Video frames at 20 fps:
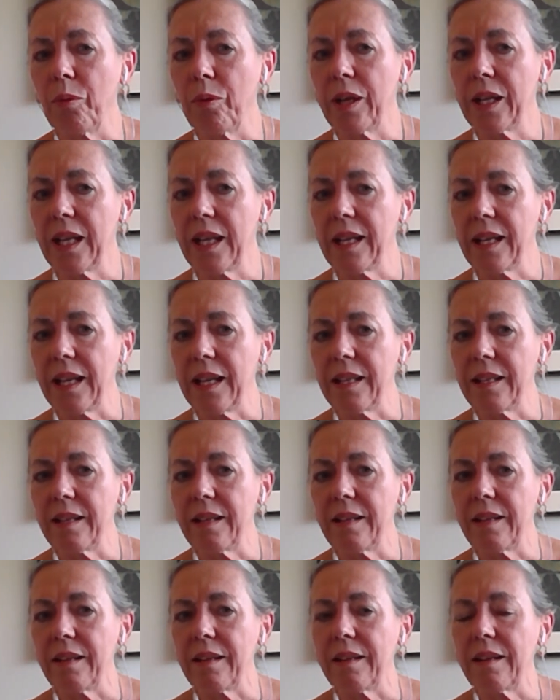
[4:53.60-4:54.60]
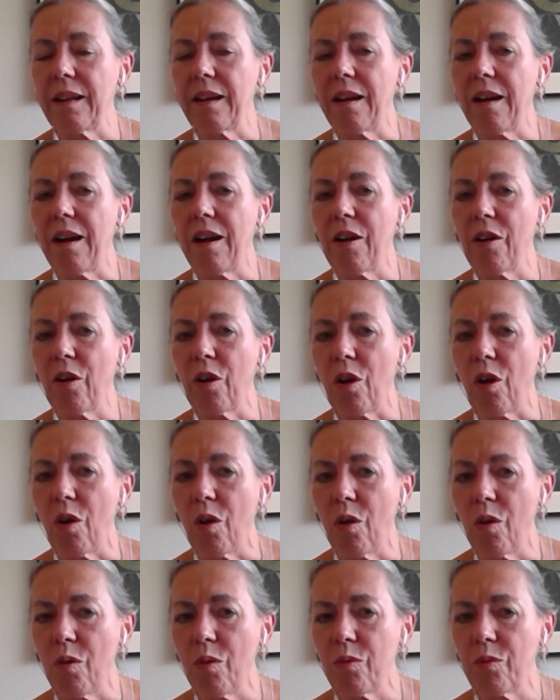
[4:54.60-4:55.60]
bringing in our
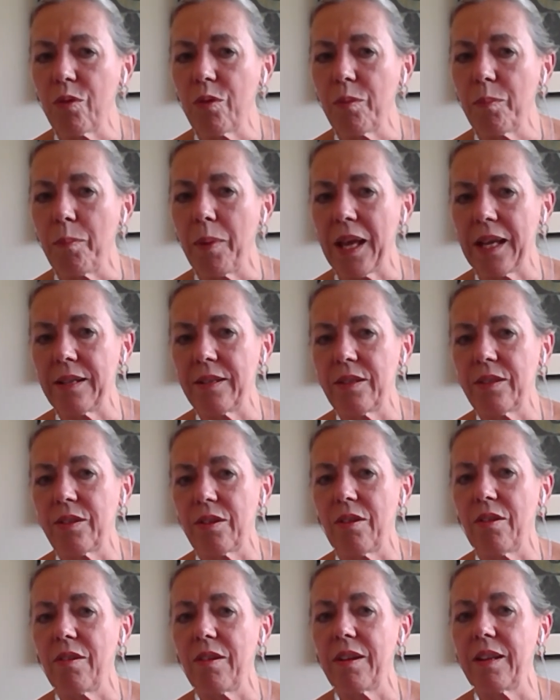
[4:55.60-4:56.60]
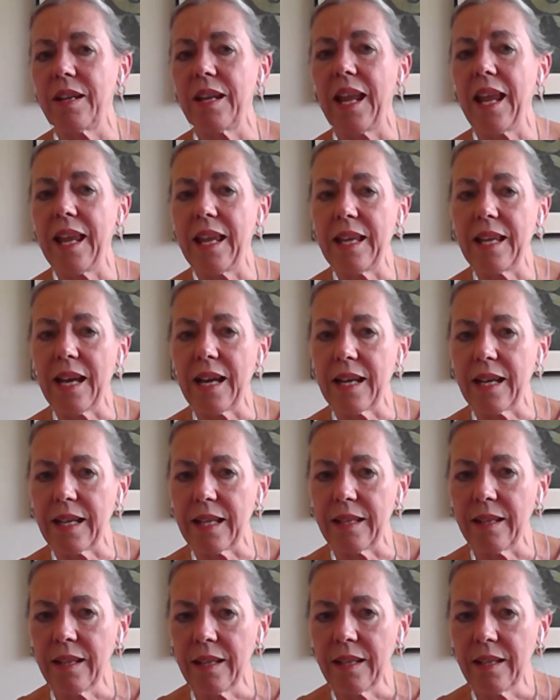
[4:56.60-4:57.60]
own bent on
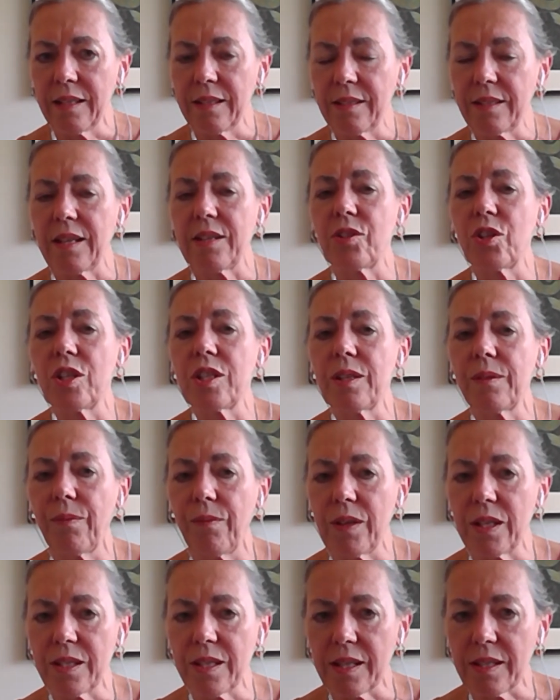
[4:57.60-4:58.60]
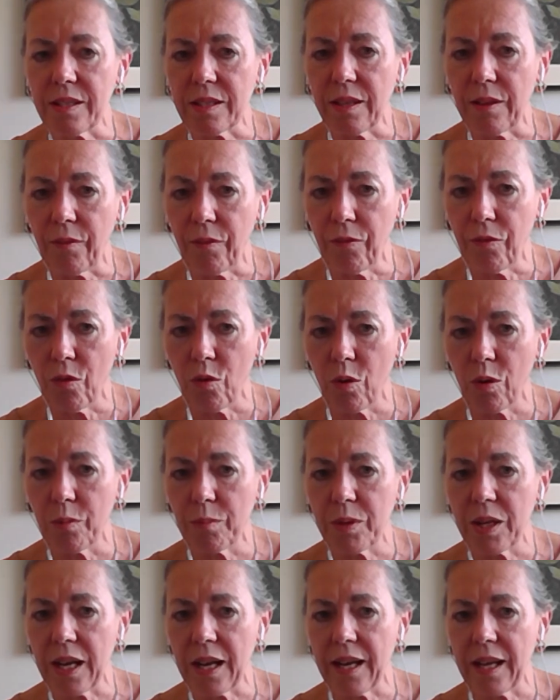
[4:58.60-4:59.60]
AI, such as physics
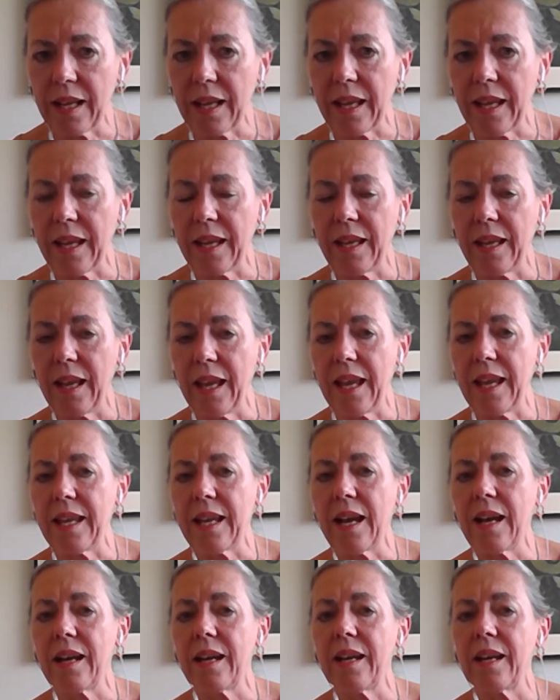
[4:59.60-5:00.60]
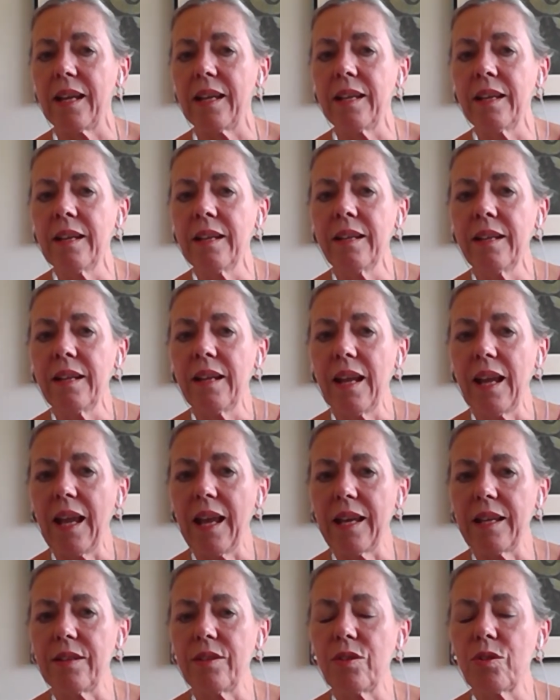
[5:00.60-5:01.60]
informed AI
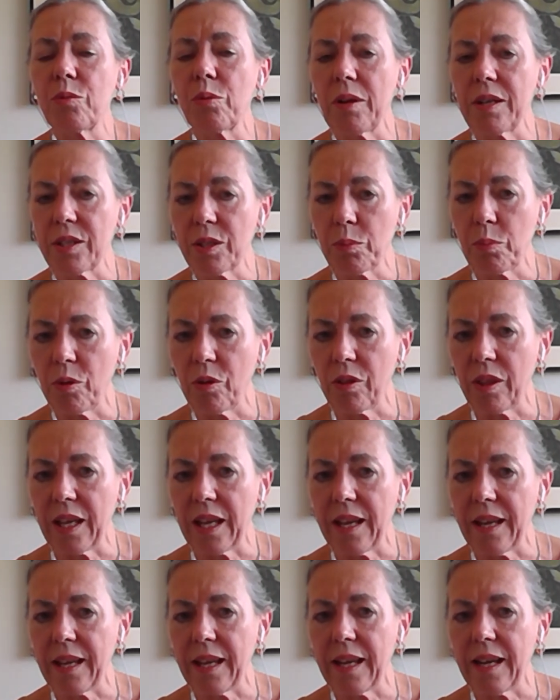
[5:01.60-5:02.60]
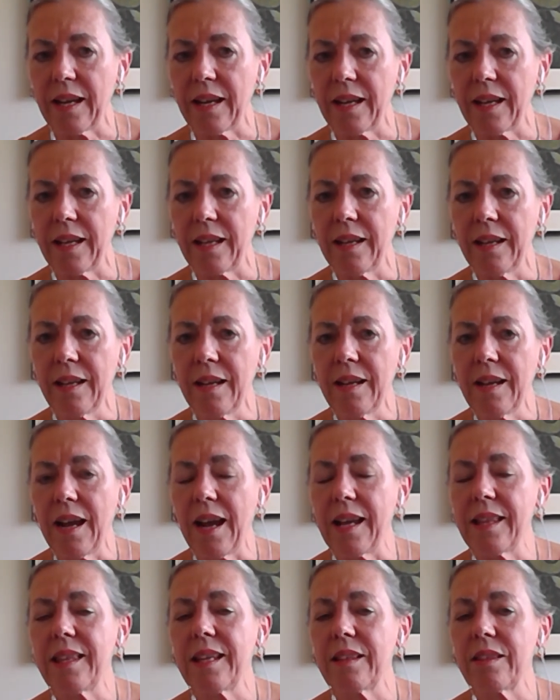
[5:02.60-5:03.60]
and trustworthy AI,
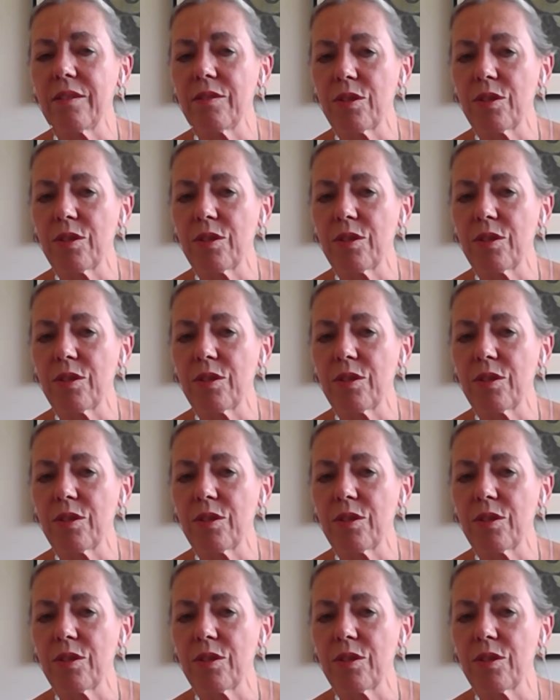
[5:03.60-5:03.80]
I think